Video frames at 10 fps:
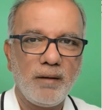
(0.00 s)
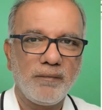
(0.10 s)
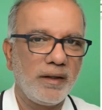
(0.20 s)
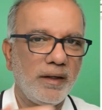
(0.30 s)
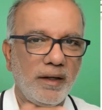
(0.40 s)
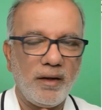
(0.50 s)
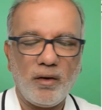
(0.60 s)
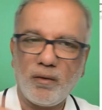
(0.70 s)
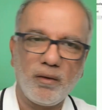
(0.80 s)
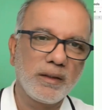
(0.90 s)
then
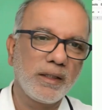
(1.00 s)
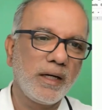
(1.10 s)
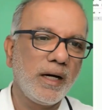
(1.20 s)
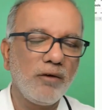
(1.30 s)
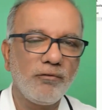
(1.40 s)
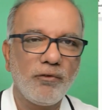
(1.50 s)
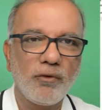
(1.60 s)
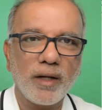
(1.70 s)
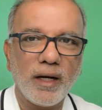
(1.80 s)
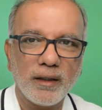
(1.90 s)
all the
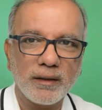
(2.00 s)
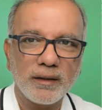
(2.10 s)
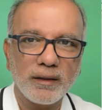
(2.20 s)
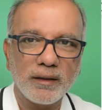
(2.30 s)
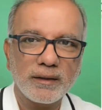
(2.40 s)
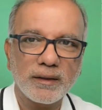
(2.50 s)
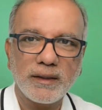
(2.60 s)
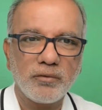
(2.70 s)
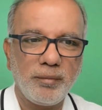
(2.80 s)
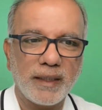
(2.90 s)
iPhone search terms
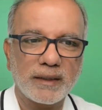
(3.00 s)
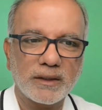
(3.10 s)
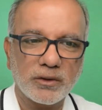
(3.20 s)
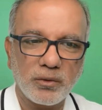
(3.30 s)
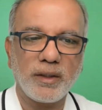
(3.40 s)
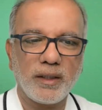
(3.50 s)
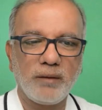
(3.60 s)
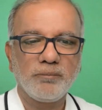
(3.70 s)
will be excluded.